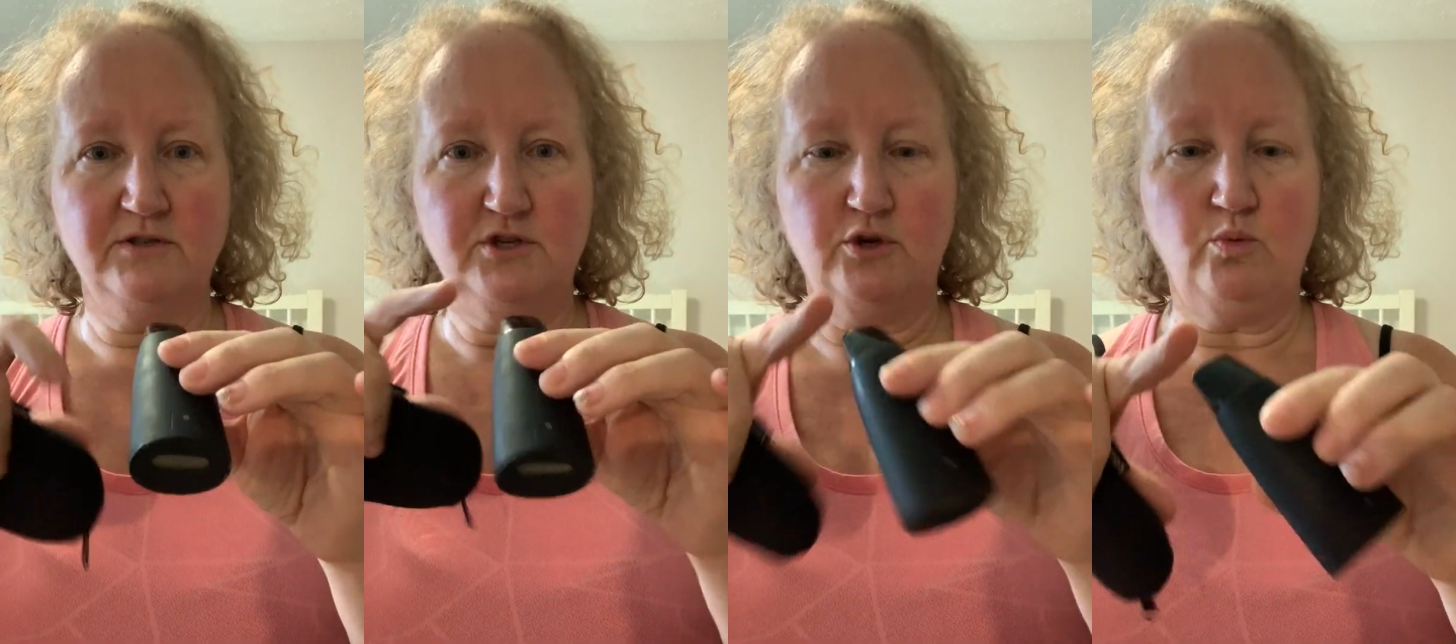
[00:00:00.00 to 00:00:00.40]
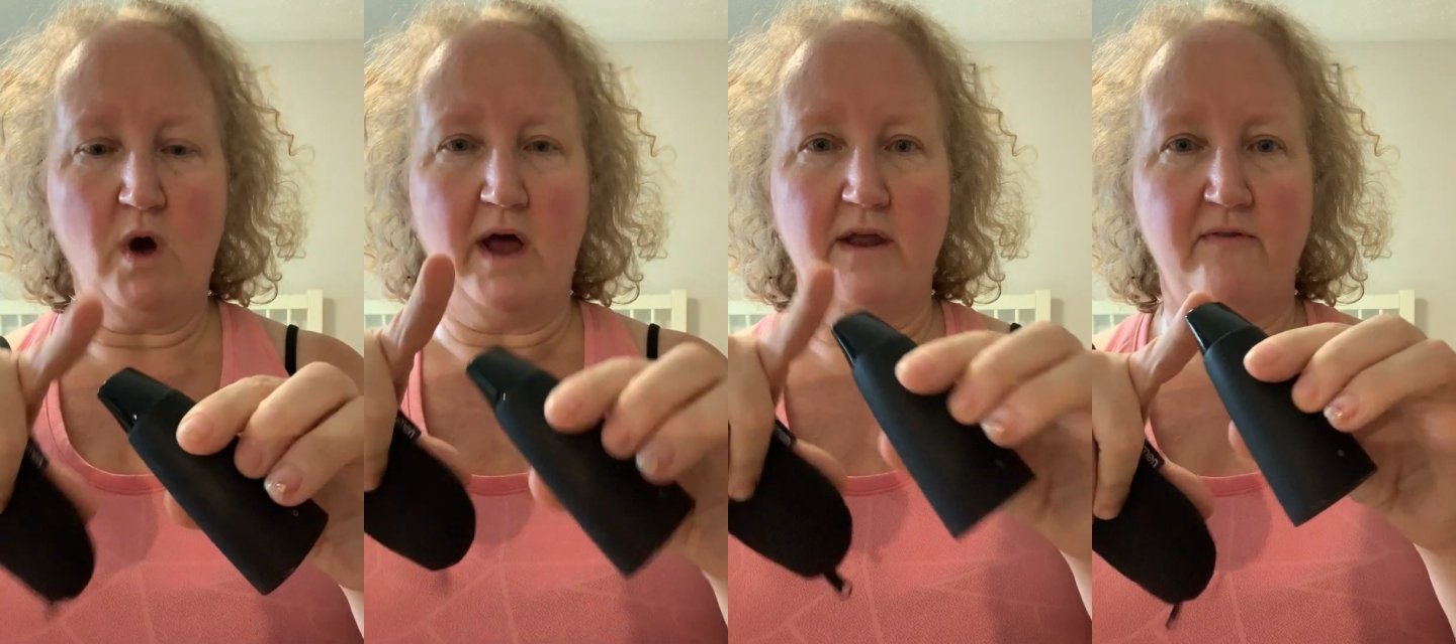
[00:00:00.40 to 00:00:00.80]
2,
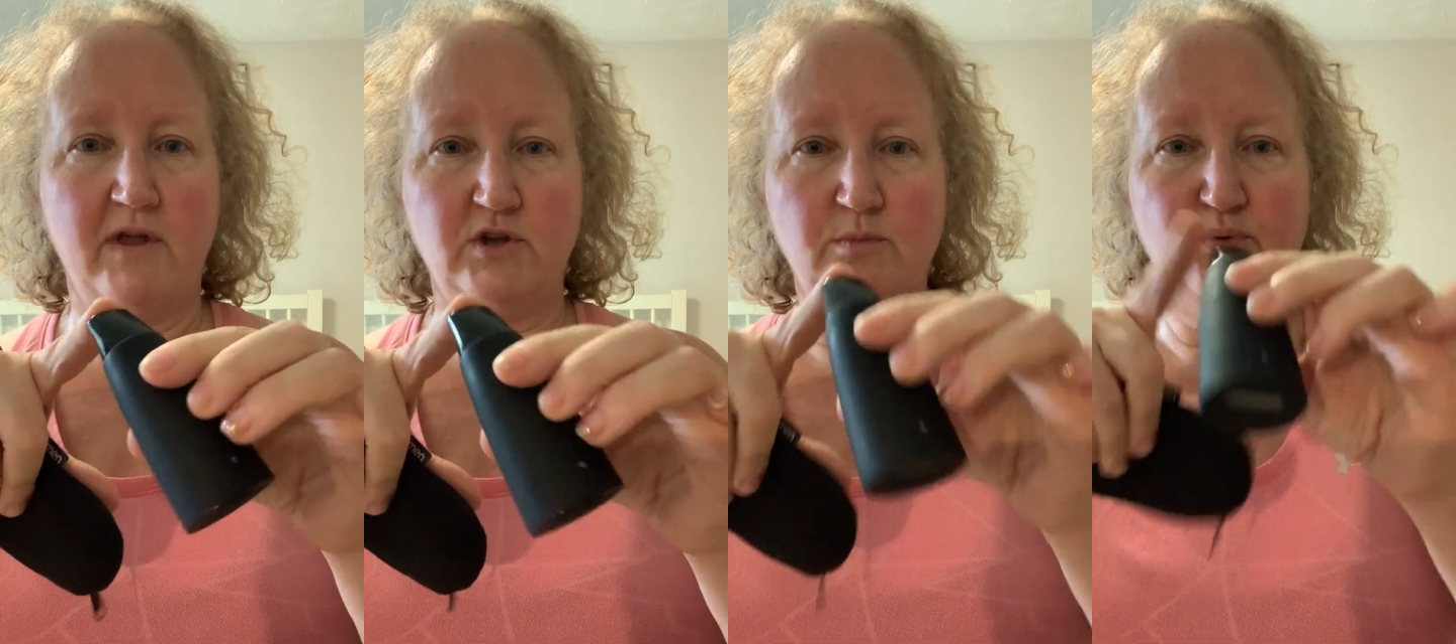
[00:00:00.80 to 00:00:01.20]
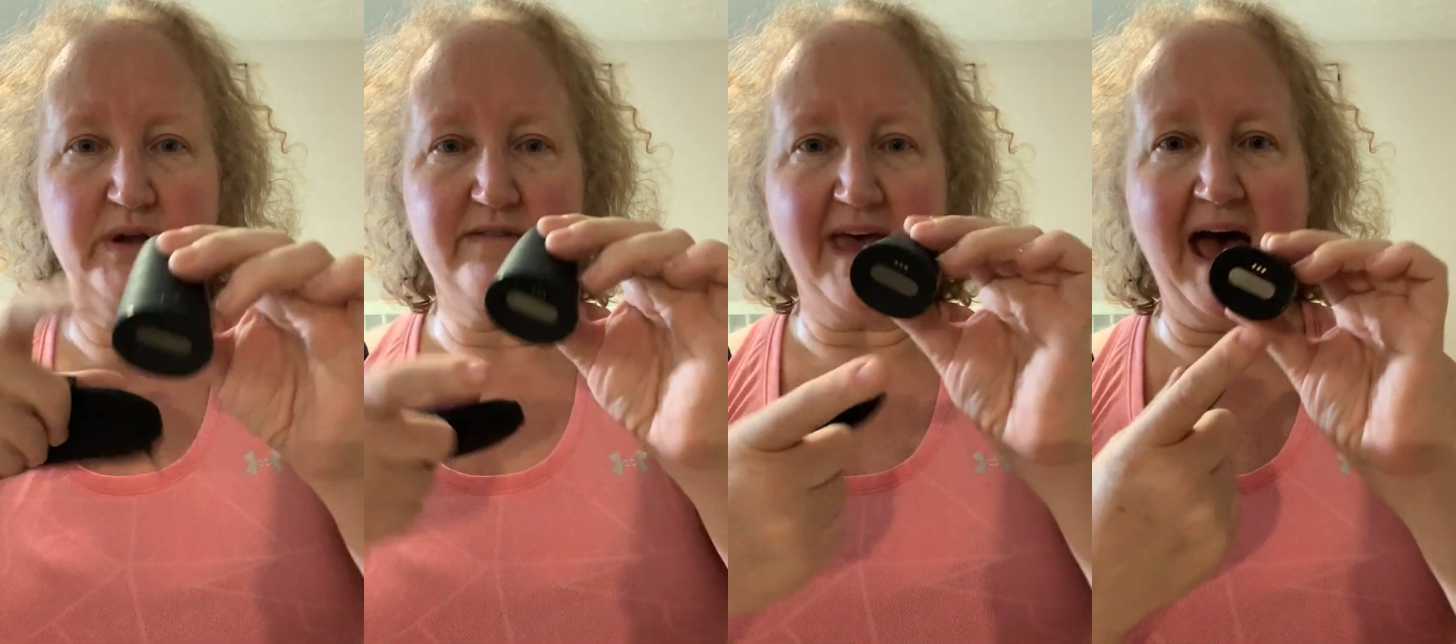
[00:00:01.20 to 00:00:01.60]
1, and then you
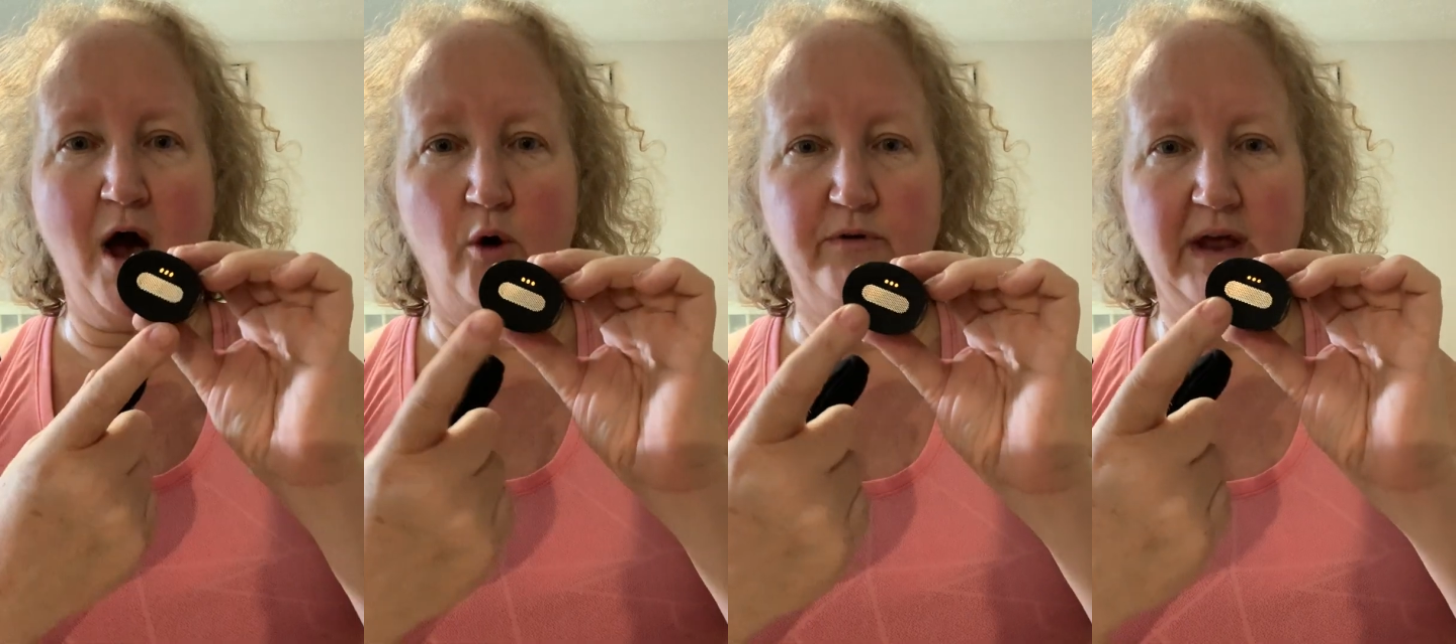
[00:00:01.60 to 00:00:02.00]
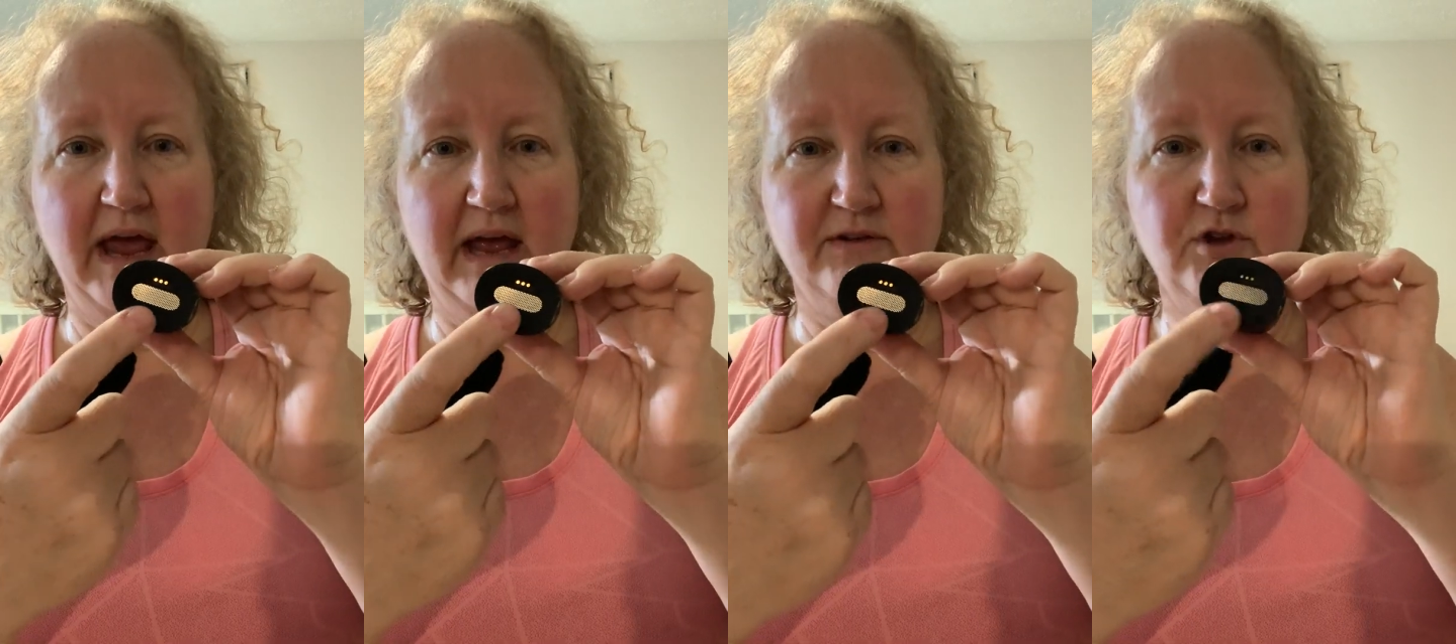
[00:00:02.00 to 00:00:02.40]
breathe out
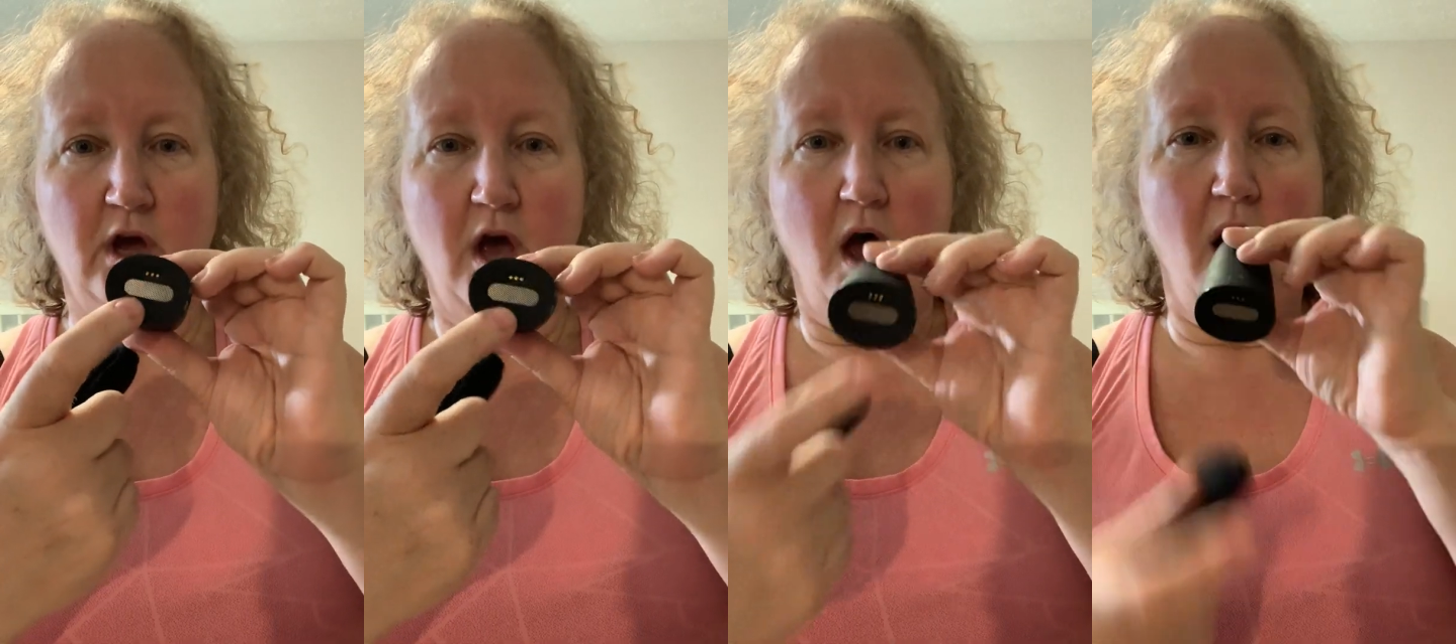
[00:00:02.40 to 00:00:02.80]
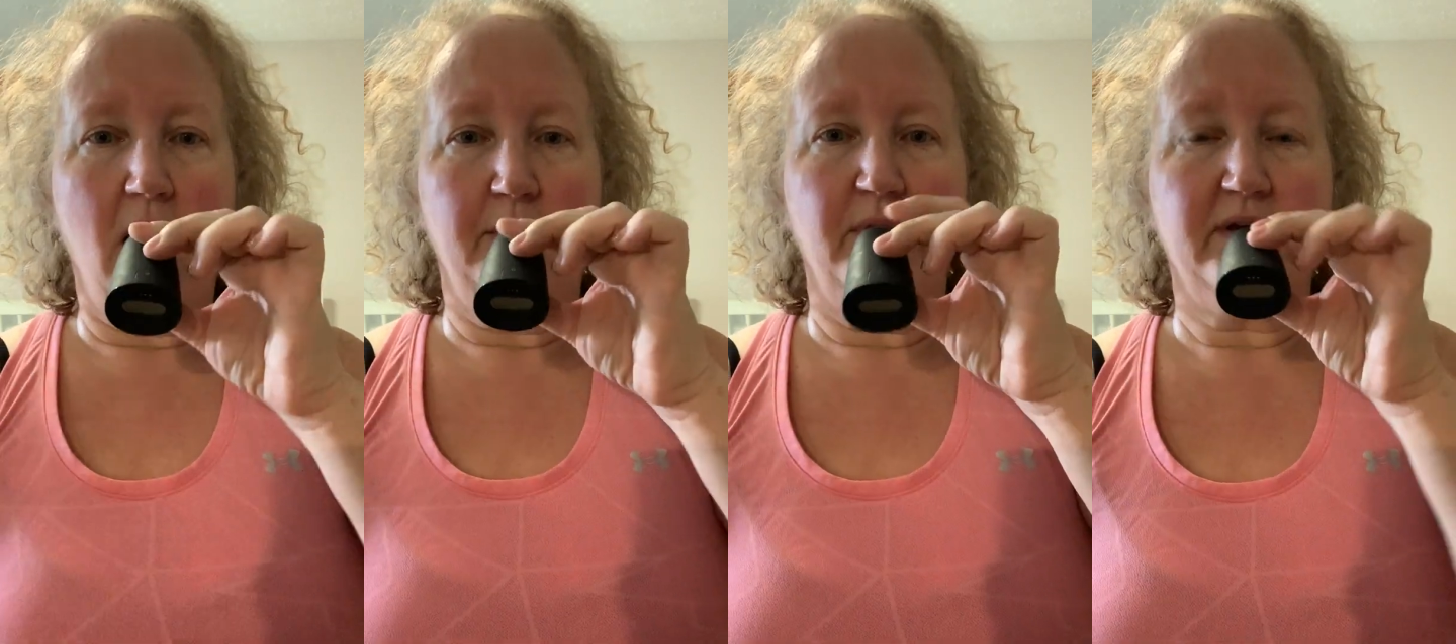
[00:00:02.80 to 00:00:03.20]
and
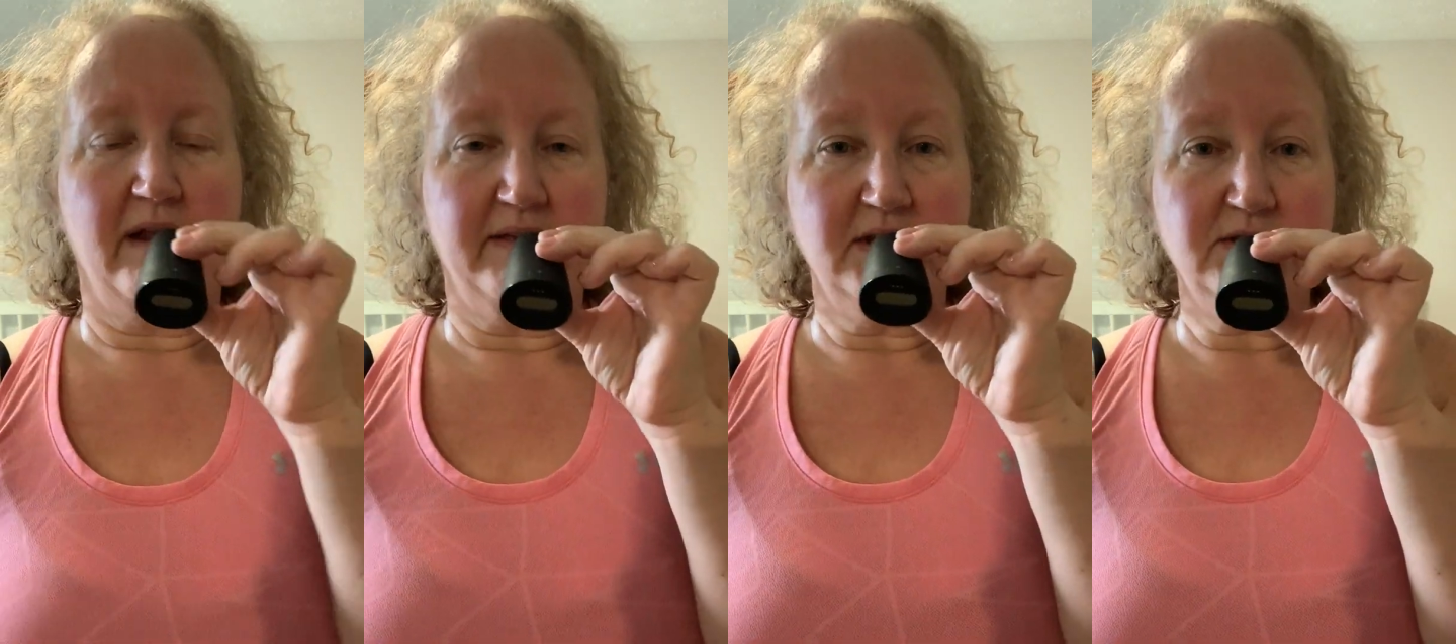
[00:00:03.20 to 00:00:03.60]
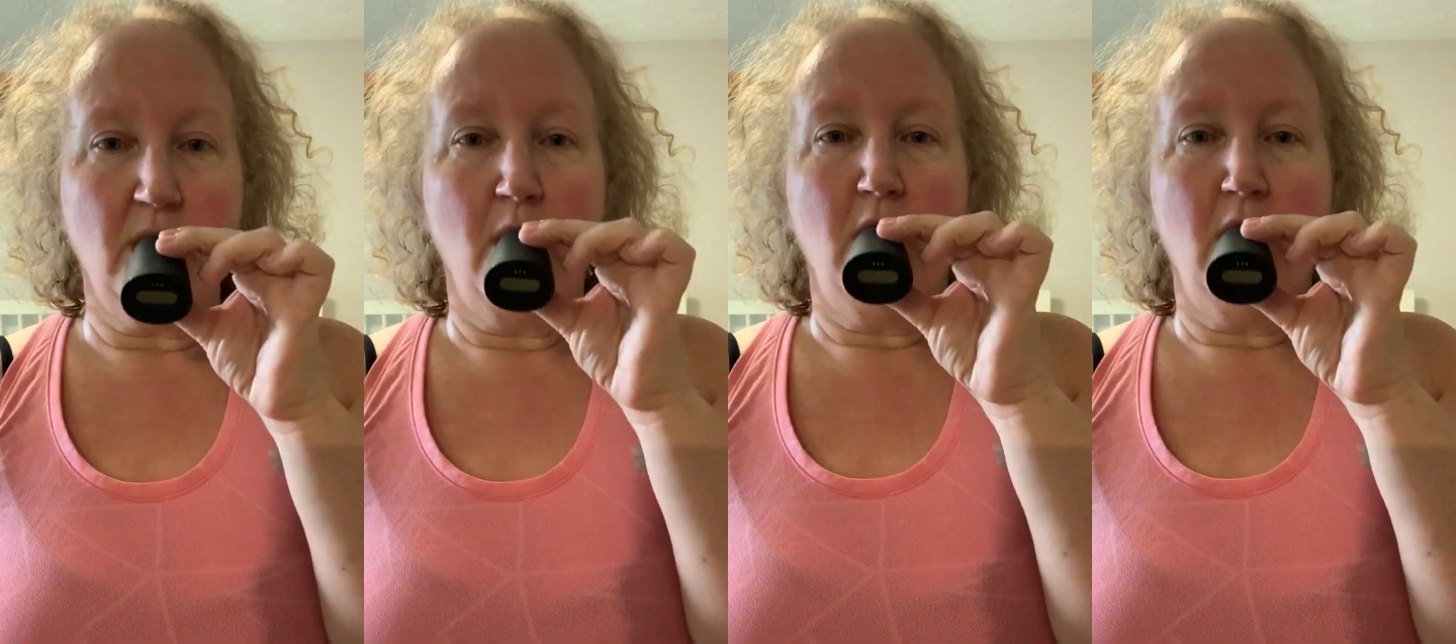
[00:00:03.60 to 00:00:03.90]
kind of like this.